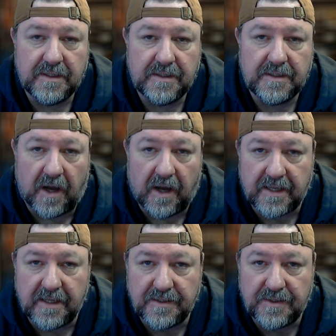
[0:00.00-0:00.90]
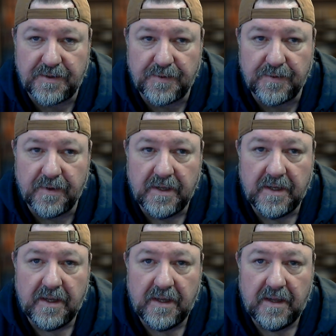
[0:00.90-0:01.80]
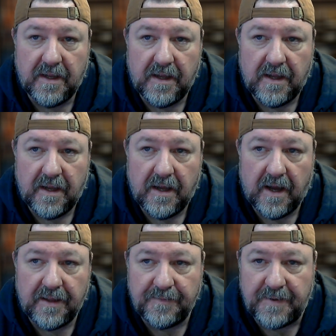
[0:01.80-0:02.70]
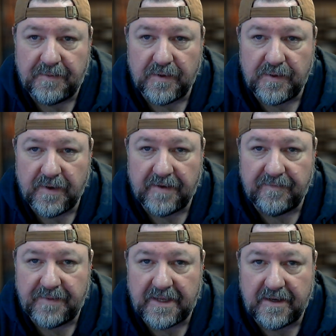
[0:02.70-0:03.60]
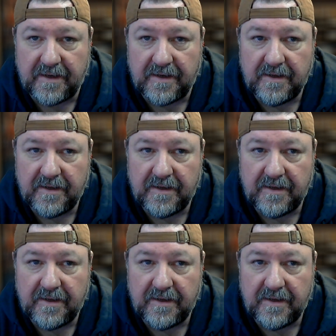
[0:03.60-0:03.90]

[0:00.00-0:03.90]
talking to other people who have been